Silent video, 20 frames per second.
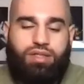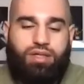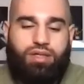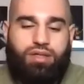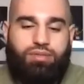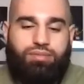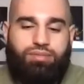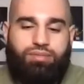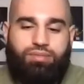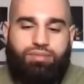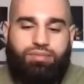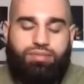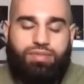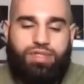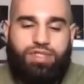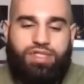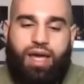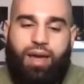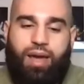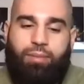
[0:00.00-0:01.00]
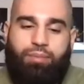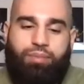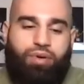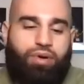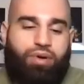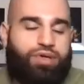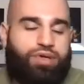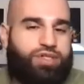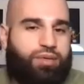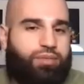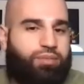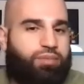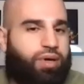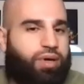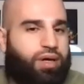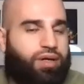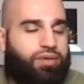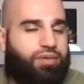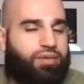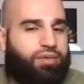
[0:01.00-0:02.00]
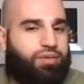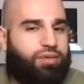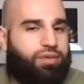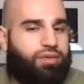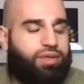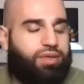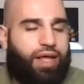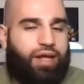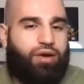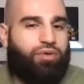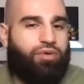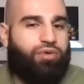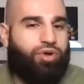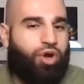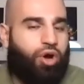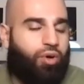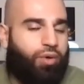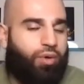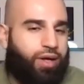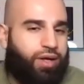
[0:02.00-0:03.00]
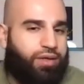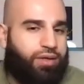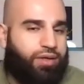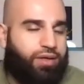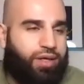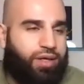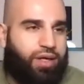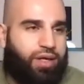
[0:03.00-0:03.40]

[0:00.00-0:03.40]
the same person, but they don't know it.